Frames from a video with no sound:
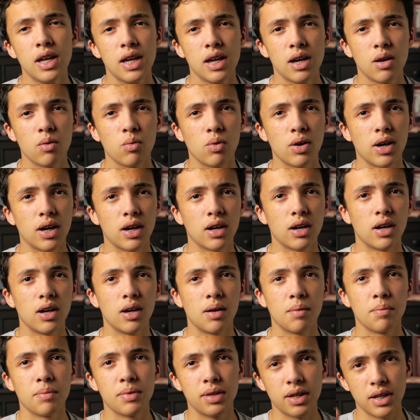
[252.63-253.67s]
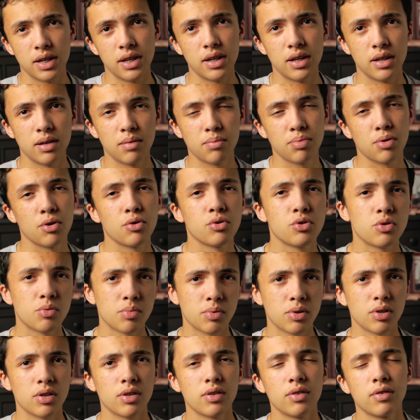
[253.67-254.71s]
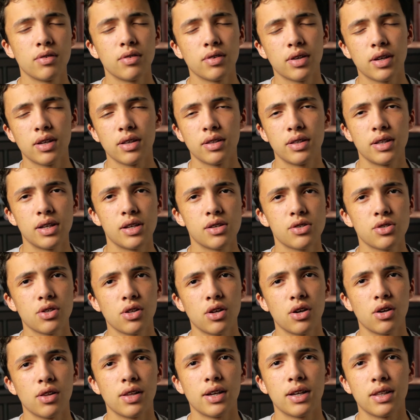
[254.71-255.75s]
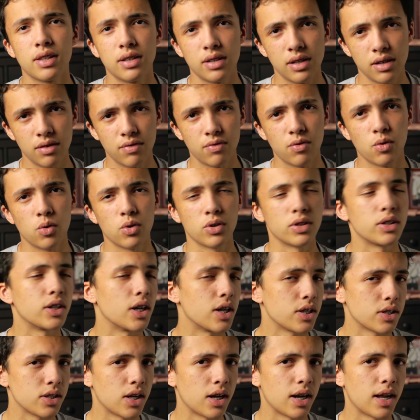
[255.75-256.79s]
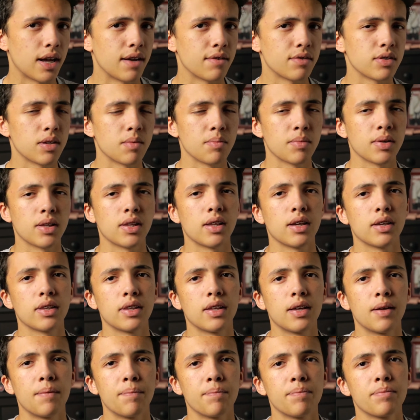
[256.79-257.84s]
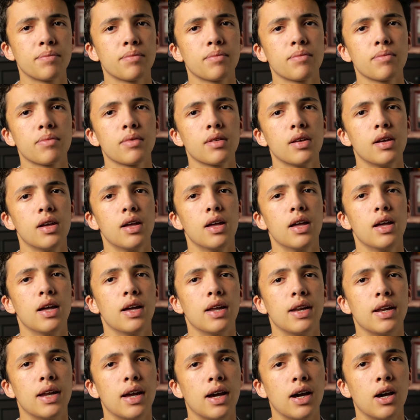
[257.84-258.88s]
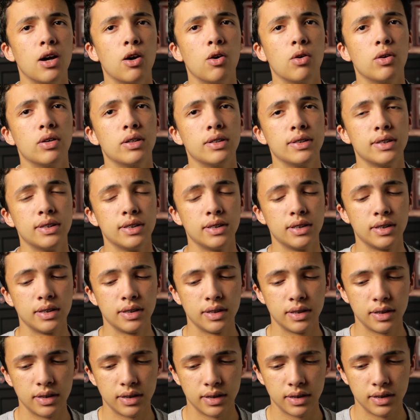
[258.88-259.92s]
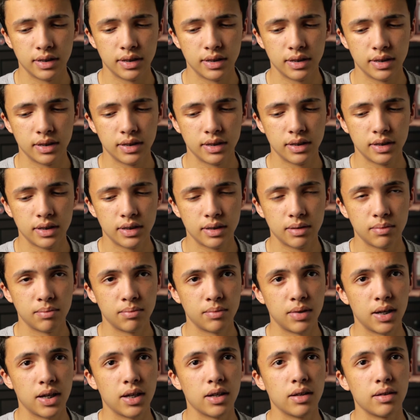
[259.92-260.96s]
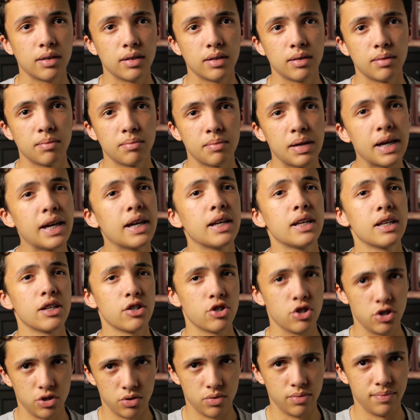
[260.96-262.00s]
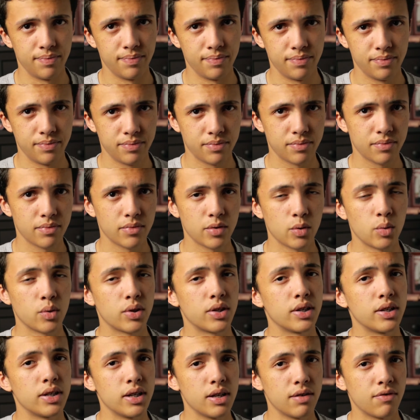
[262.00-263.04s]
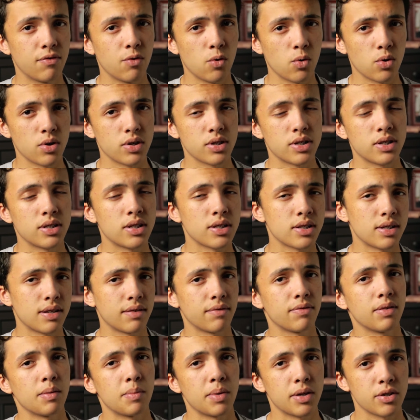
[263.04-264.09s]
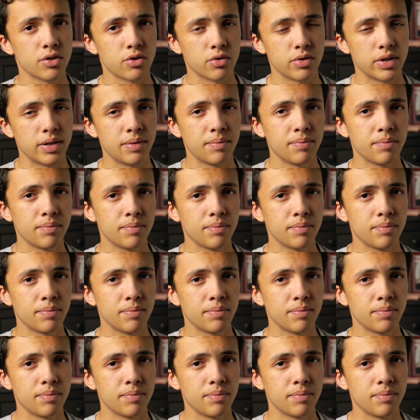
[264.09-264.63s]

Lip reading: where the prosumer DSLR like the D4 does not have something like that. Now, my main issue with the D4 is it doesn't have a flip out screen.